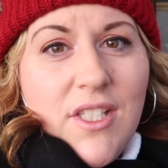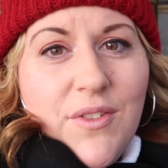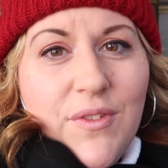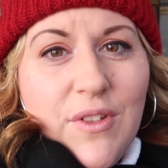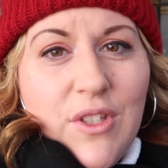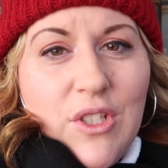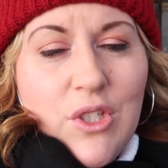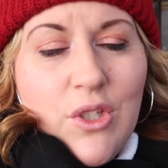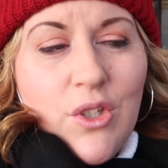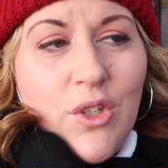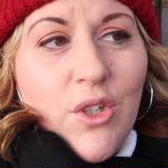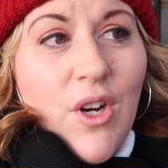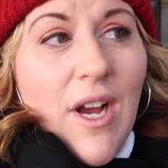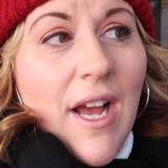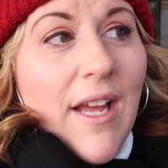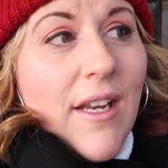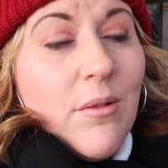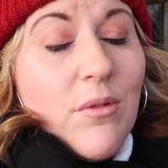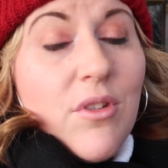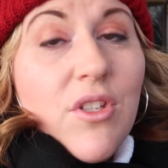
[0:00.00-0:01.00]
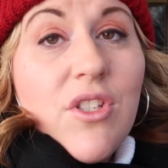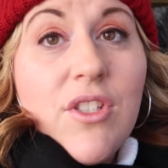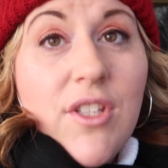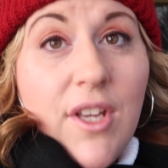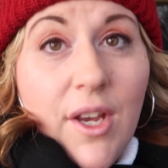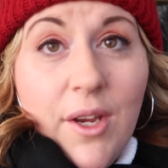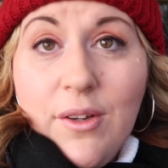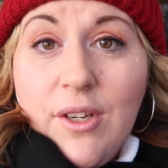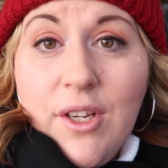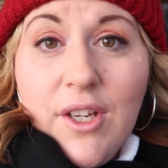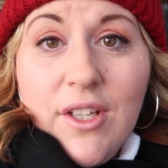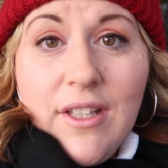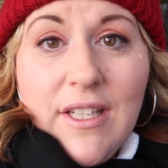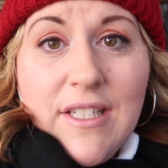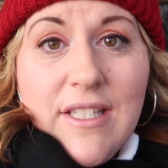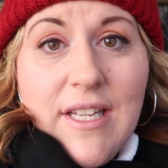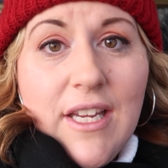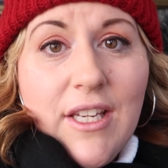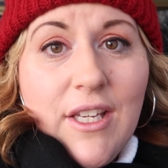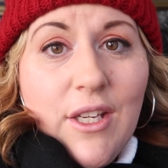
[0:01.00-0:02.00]
for the tour, and it was so good. They
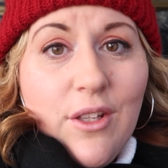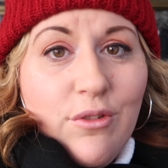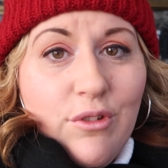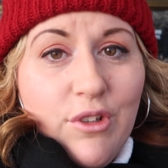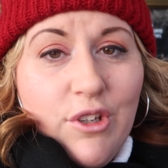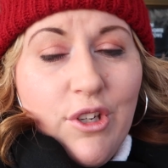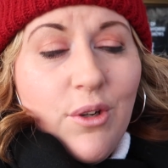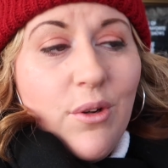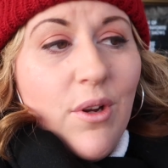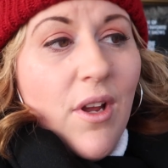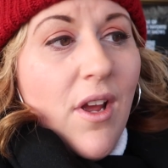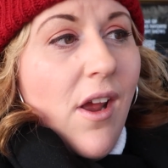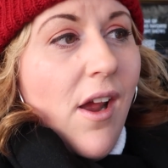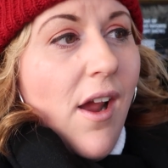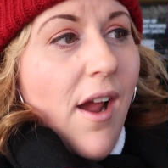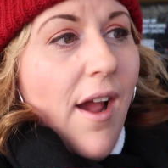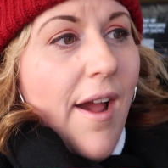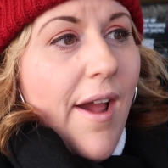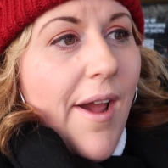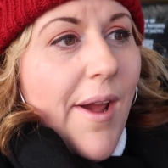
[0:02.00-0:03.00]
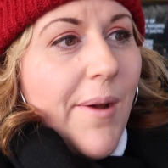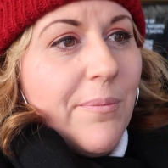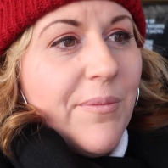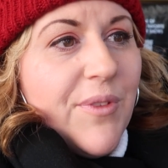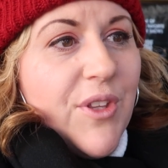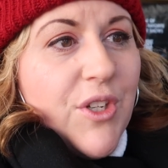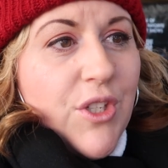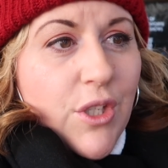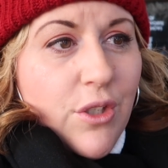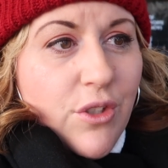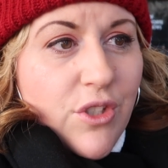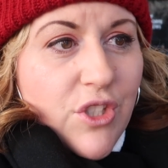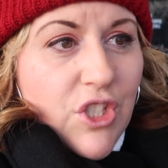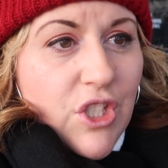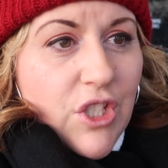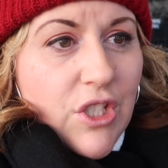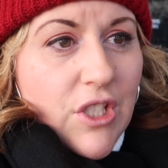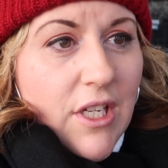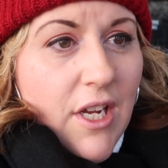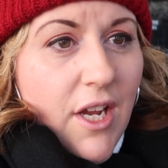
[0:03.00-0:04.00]
take you through the new
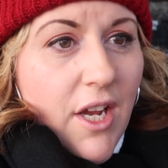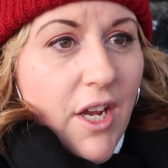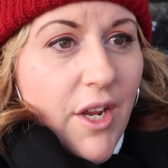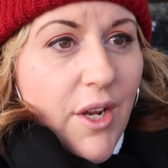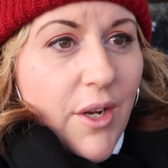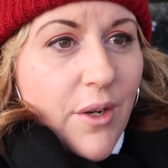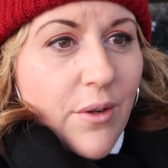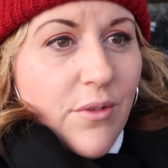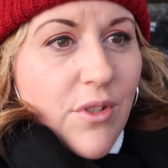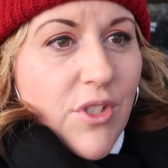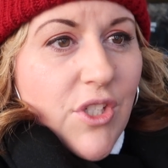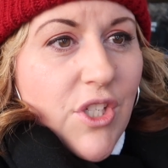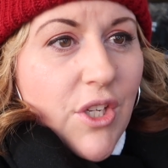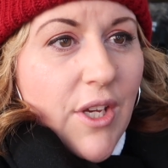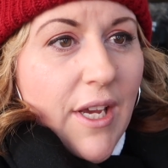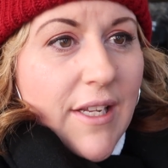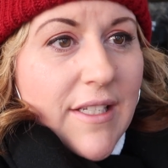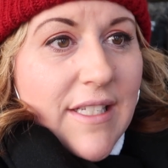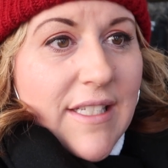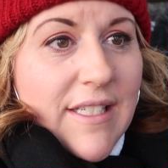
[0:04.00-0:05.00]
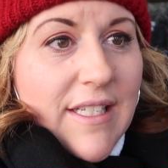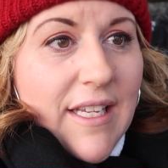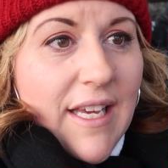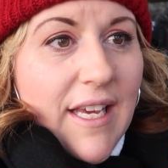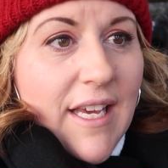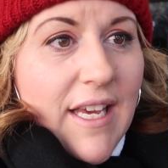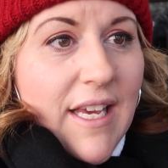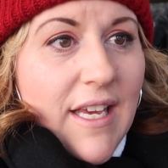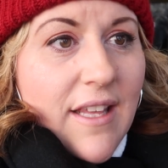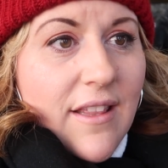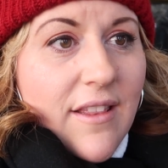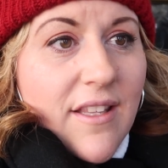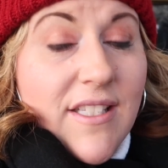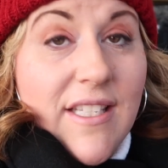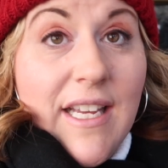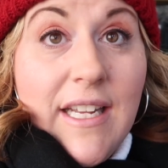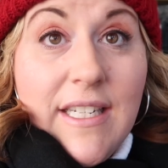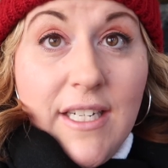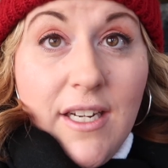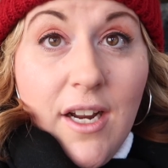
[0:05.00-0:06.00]
studios. You get to see the
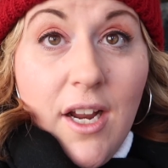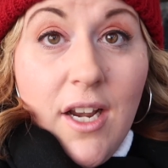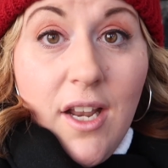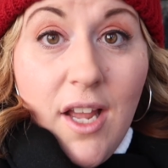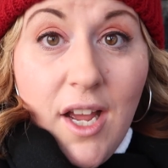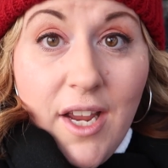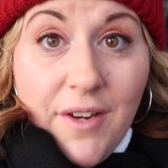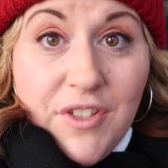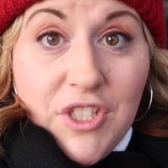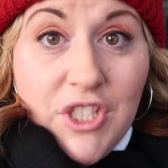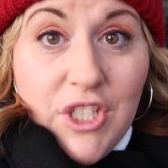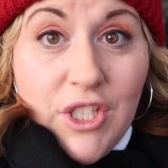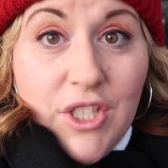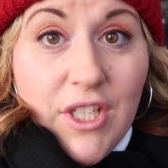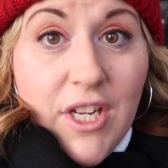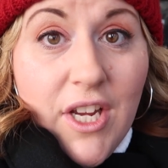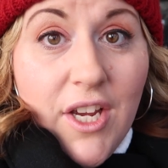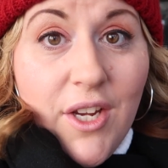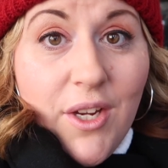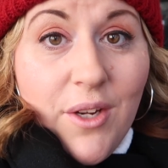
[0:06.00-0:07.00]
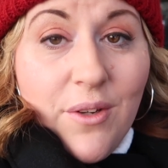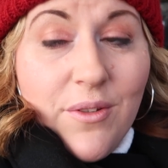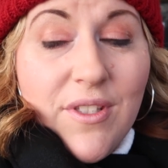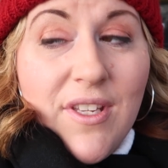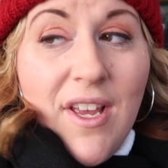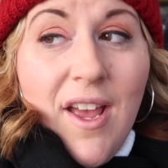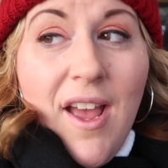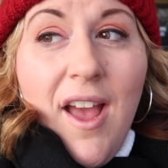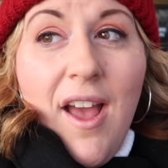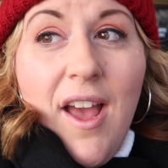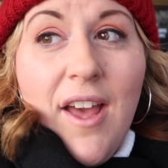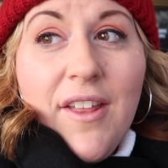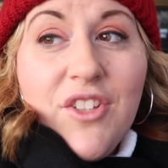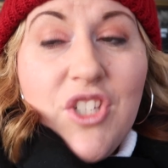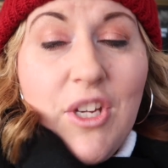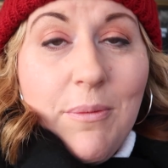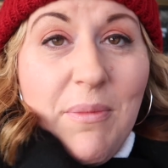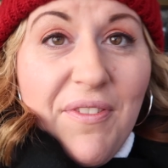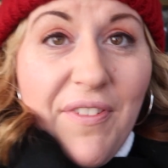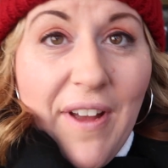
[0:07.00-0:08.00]
Saturday Night Live studios,
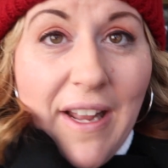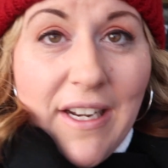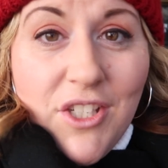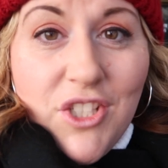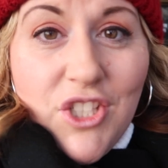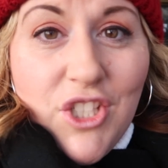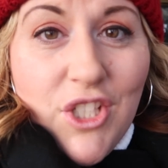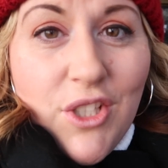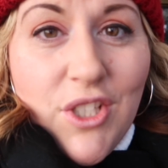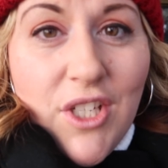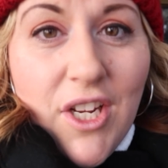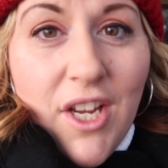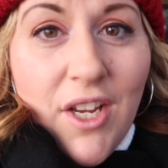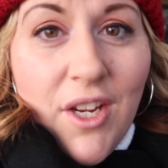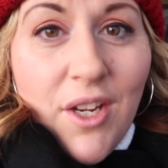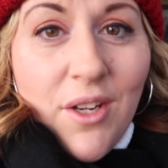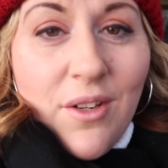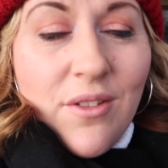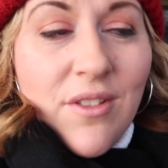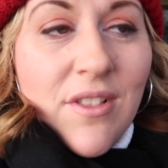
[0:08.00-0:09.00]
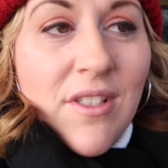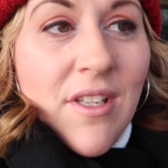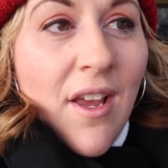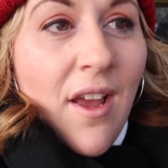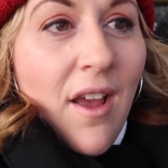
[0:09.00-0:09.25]
Jimmy Fallon studios,